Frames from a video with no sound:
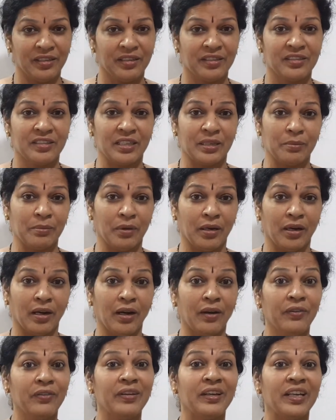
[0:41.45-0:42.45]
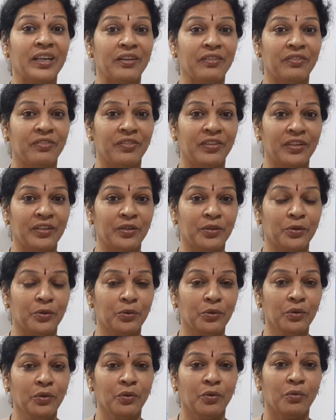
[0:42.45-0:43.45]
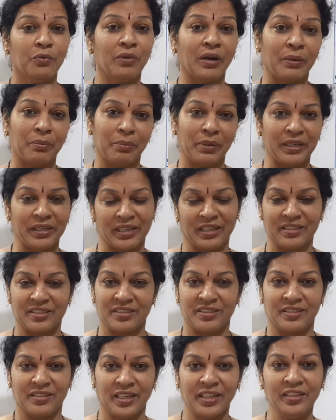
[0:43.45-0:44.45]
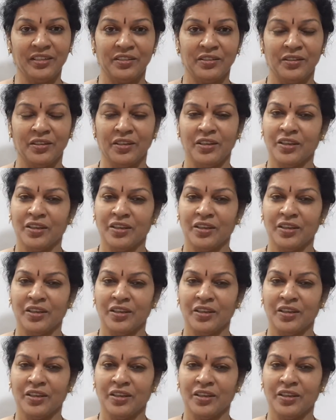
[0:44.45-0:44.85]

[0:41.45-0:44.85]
sigma of f into 1 by x, right?